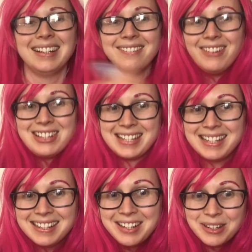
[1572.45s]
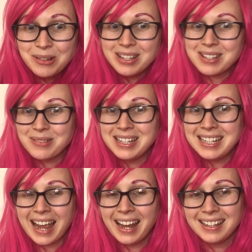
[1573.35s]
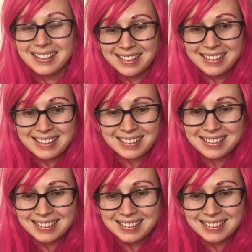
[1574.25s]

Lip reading: What are you going to do this weekend?